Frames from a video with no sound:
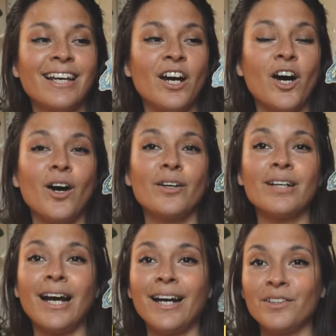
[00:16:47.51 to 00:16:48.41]

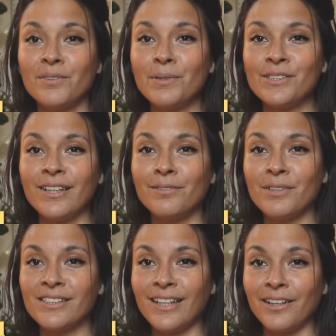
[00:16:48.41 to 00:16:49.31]
on 100%
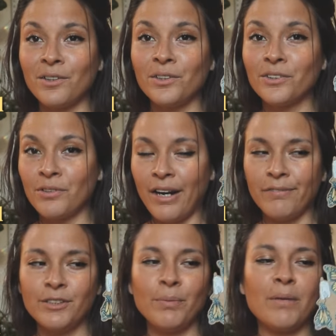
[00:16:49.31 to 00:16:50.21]
recycled
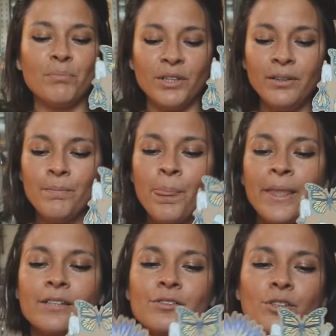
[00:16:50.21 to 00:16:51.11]
kraft paper.
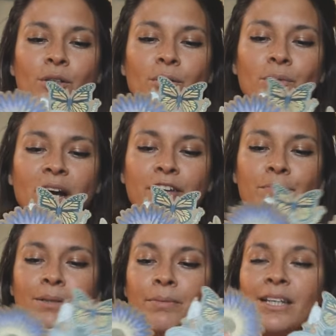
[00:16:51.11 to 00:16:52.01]
So I've
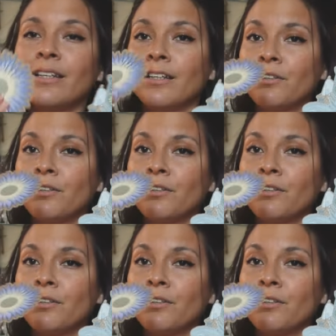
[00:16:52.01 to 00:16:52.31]
been making